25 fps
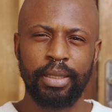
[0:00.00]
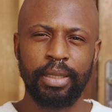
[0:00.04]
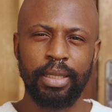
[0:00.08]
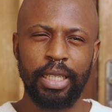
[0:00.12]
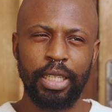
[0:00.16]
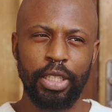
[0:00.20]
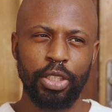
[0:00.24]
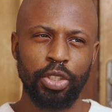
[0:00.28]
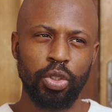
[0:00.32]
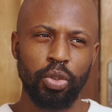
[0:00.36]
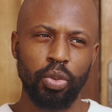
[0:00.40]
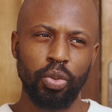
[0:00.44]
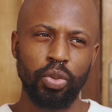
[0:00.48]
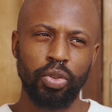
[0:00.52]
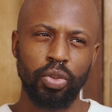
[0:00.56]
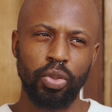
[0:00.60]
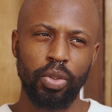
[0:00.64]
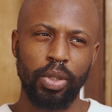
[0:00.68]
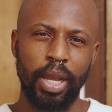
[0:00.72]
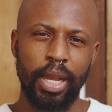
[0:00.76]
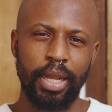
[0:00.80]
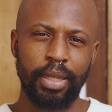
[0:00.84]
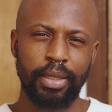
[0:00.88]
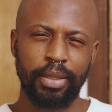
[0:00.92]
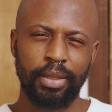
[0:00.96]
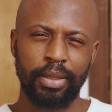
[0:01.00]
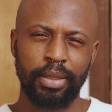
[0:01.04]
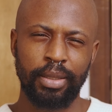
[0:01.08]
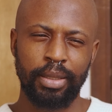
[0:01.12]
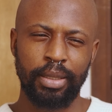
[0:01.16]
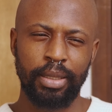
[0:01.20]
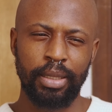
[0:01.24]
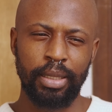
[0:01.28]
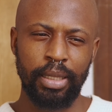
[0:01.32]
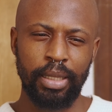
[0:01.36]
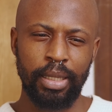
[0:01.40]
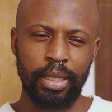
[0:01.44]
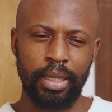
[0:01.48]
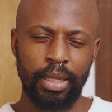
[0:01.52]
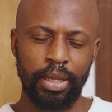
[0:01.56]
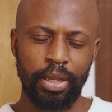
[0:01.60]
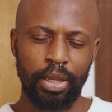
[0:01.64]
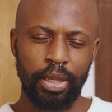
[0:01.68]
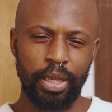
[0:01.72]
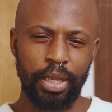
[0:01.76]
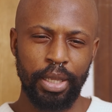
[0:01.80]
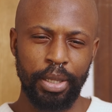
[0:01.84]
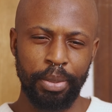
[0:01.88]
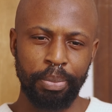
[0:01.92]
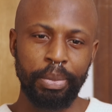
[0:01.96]
issues you can see
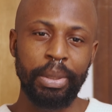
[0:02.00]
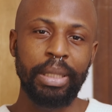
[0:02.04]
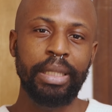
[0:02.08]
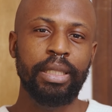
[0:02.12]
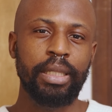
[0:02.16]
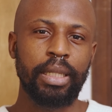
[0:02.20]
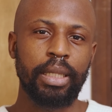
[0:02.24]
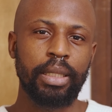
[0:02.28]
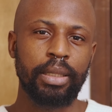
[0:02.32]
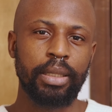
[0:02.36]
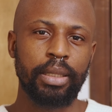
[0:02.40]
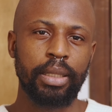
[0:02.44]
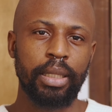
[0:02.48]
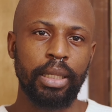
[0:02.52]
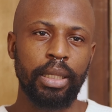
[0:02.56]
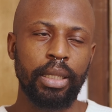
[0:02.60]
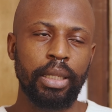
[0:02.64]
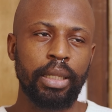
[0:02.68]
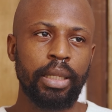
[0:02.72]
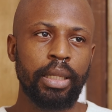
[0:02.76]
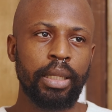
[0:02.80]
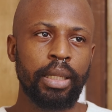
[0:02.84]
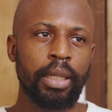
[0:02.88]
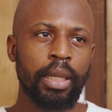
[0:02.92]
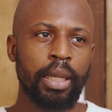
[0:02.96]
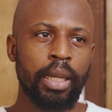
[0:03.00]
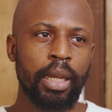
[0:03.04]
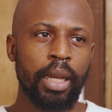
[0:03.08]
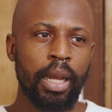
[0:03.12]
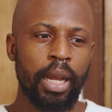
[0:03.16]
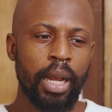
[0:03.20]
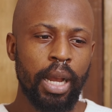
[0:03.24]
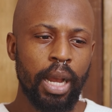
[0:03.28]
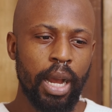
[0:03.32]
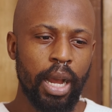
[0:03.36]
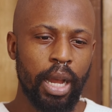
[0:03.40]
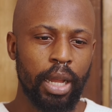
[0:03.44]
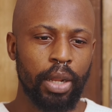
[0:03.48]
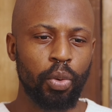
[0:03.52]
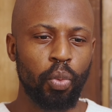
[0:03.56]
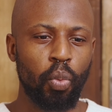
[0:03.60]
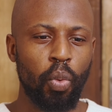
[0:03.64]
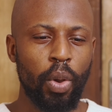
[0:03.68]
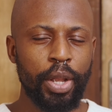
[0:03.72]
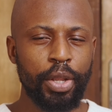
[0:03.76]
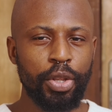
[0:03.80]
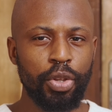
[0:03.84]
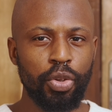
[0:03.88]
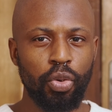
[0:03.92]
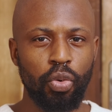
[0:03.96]
immediately. And
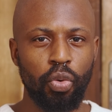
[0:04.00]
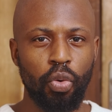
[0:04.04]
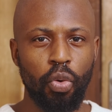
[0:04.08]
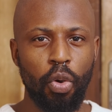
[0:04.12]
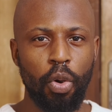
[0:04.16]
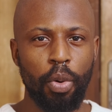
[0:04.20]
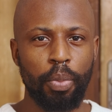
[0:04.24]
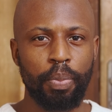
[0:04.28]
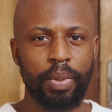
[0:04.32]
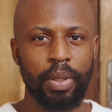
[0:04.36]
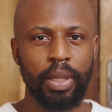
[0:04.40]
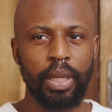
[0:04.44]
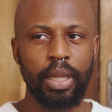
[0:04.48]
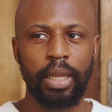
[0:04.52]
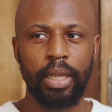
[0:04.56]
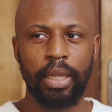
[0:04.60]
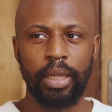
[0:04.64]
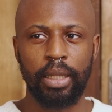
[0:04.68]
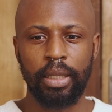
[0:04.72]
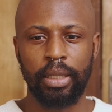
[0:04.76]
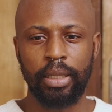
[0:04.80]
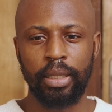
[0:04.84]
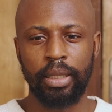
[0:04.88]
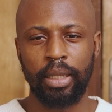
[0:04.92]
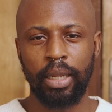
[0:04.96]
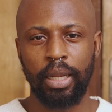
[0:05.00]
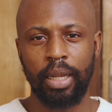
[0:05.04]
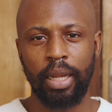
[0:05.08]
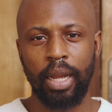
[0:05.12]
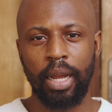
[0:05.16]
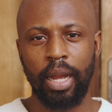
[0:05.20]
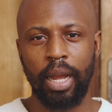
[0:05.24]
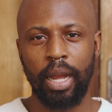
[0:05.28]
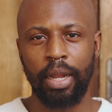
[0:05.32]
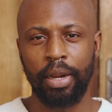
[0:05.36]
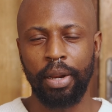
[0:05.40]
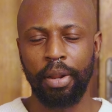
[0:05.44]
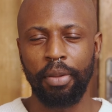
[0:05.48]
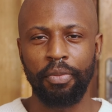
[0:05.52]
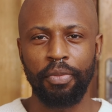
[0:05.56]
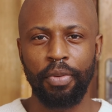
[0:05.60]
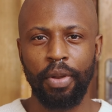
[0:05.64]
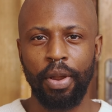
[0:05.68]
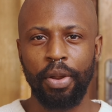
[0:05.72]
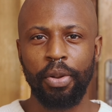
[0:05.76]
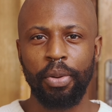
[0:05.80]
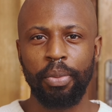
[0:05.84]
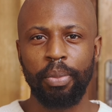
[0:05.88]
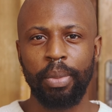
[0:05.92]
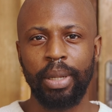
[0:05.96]
when you grow up in an
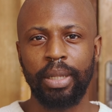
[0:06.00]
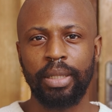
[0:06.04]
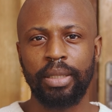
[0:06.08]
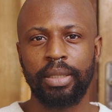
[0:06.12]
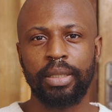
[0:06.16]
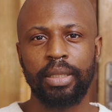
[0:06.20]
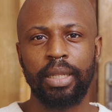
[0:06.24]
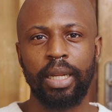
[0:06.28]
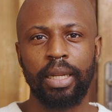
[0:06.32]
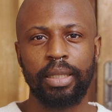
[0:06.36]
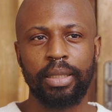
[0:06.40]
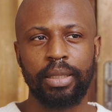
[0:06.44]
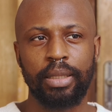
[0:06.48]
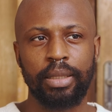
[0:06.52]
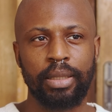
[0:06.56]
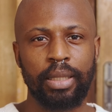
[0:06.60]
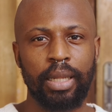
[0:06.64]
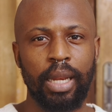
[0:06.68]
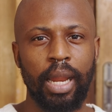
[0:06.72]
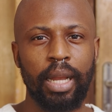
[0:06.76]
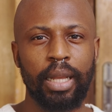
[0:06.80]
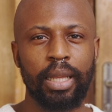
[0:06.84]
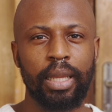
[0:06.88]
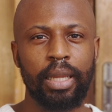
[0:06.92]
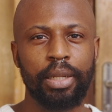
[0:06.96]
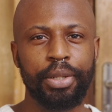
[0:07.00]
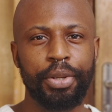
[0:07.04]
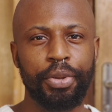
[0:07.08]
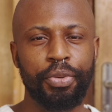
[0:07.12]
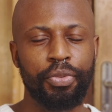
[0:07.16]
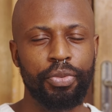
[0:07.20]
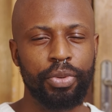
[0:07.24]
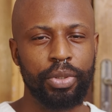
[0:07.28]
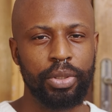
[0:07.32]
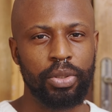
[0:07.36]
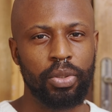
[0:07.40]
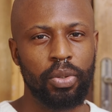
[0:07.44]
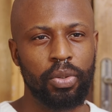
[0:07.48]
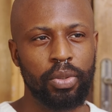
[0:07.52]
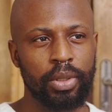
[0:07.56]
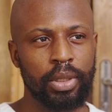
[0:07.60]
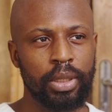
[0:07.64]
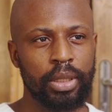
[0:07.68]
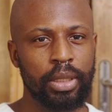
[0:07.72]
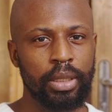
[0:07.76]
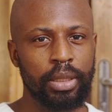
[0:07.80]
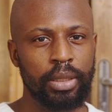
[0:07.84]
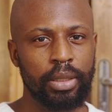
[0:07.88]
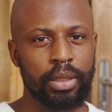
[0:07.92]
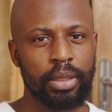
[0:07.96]
environment that is lacking in
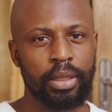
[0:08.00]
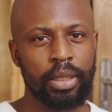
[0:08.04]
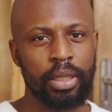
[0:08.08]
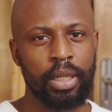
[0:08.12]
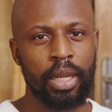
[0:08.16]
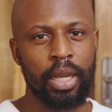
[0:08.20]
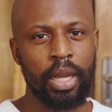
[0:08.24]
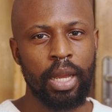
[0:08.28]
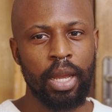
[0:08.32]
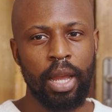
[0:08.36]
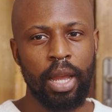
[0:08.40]
resources,